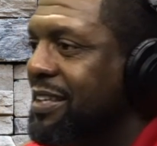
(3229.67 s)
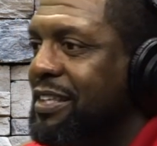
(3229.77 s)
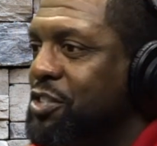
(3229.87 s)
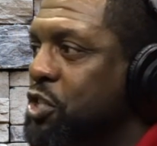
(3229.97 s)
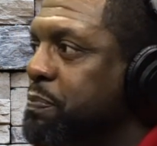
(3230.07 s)

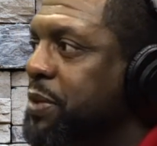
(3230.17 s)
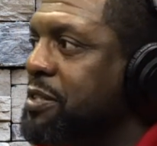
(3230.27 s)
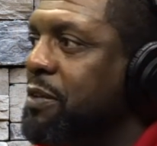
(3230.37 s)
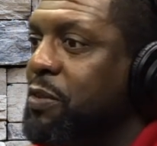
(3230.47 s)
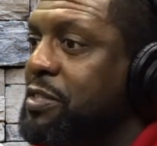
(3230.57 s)
She
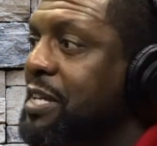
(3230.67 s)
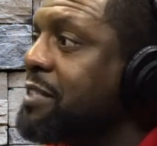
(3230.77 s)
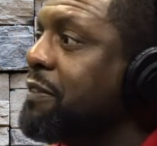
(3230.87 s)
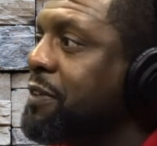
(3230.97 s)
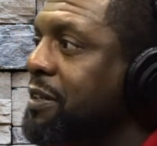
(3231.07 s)
splits it with
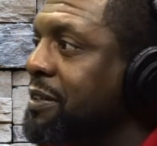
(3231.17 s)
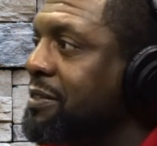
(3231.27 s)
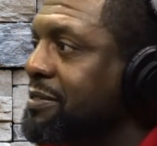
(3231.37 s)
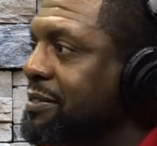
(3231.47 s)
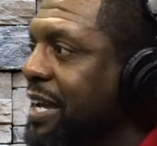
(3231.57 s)
6 of her
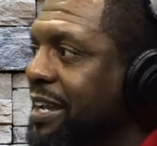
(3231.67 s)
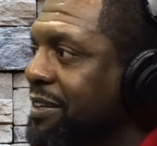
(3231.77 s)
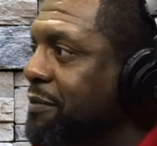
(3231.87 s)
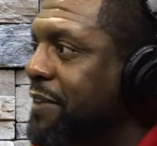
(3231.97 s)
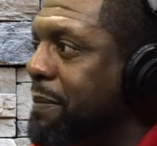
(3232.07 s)
like
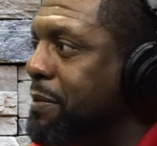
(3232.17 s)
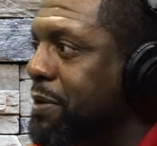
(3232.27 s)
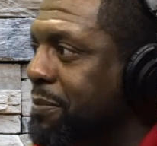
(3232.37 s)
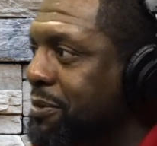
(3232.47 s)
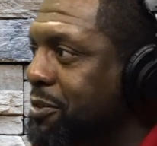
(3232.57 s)
family
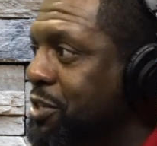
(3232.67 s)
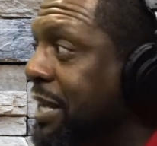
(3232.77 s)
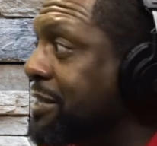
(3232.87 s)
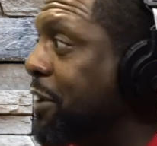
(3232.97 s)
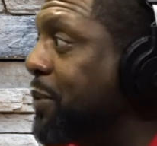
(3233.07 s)
members, so she
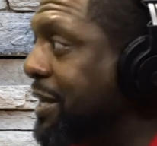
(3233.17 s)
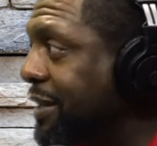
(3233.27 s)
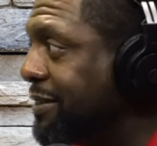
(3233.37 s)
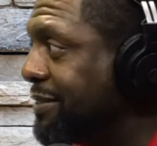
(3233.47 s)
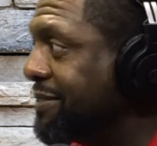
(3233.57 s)
gets a
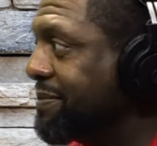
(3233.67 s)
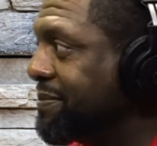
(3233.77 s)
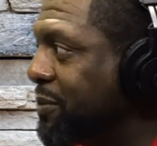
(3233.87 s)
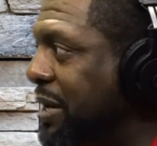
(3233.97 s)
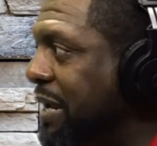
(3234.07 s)
weekend,
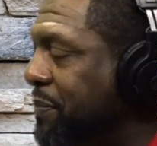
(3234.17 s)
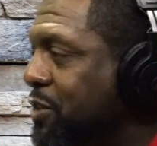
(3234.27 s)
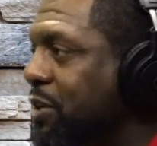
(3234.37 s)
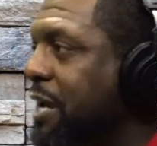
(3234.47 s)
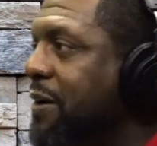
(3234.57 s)
right?
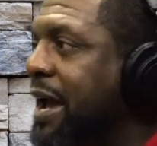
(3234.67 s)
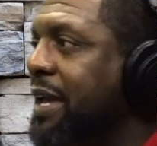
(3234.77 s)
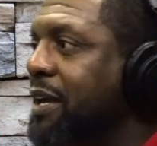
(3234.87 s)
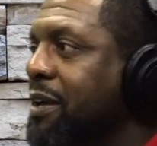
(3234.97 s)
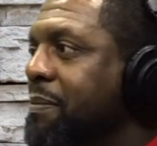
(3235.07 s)
So here I
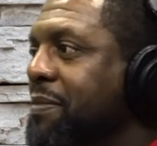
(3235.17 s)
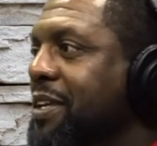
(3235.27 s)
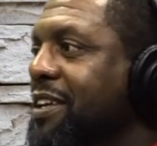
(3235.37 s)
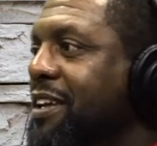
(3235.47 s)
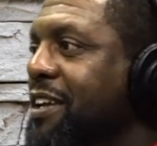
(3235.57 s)
am.
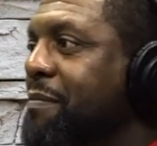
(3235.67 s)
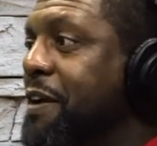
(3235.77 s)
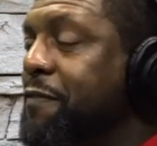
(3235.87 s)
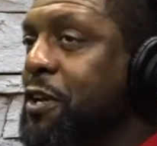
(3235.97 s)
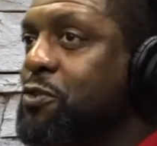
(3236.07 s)
My
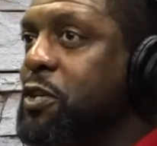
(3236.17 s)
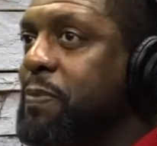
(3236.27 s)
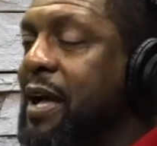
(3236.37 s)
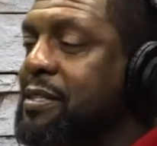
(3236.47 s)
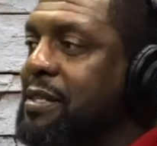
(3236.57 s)
initial
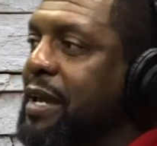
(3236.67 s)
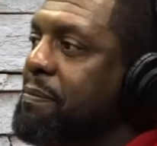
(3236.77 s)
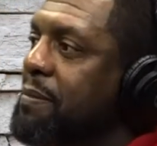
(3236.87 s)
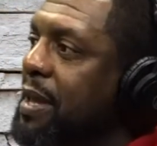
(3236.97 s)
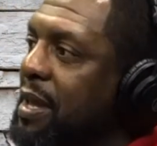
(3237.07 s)
response is like,
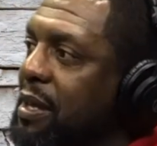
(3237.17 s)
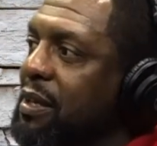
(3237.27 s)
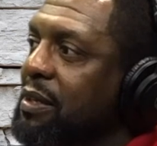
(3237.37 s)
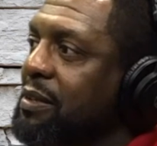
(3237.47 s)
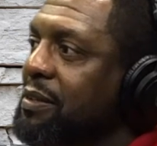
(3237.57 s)
man,
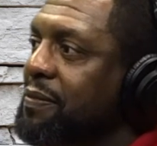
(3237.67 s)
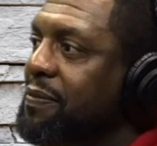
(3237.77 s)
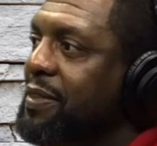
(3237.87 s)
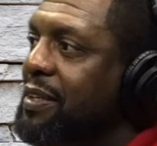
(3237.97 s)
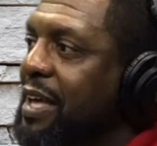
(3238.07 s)

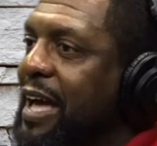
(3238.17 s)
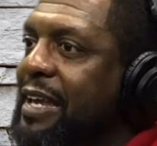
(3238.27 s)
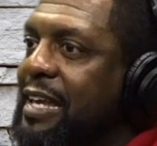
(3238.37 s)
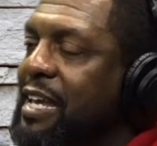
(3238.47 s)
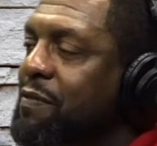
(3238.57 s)
I
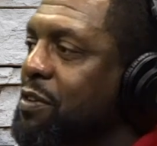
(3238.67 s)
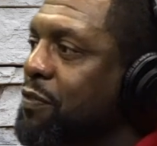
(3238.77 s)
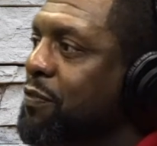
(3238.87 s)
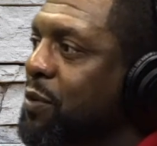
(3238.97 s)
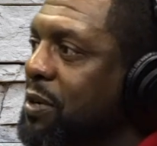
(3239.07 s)
can't even
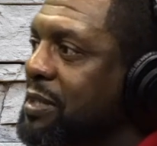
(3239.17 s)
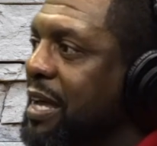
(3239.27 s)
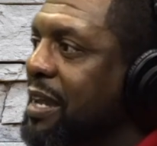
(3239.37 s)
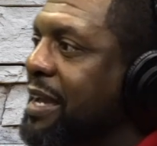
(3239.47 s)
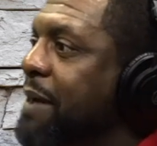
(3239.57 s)
afford
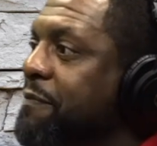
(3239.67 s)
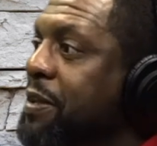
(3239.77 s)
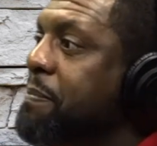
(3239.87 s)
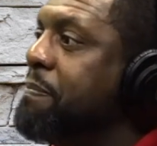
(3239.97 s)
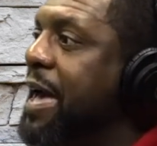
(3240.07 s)
that. Like, I'm
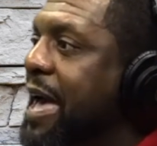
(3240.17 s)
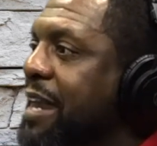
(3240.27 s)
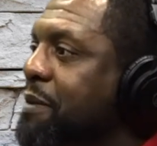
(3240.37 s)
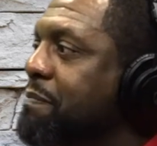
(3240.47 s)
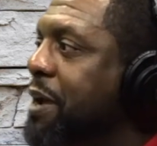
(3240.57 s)
feeling bad
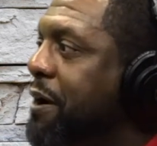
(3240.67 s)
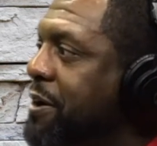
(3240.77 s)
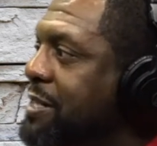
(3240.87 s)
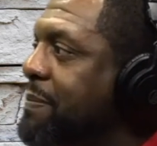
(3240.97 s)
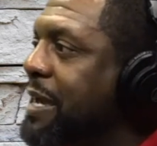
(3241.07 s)
and
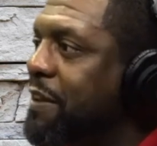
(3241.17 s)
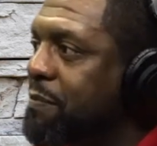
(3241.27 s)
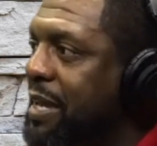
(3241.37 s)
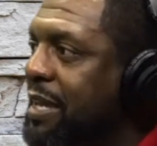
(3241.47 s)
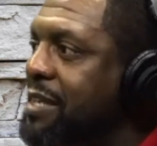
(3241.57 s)
embarrassed that I'm not giving
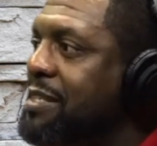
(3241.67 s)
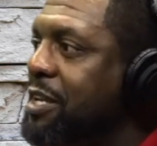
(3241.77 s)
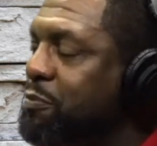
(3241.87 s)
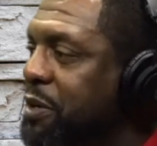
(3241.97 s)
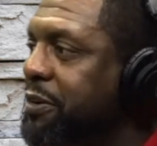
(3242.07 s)
my kids that
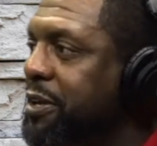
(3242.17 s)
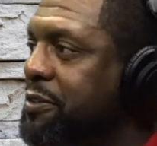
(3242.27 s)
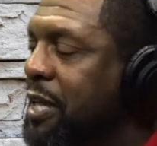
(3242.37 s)
experience.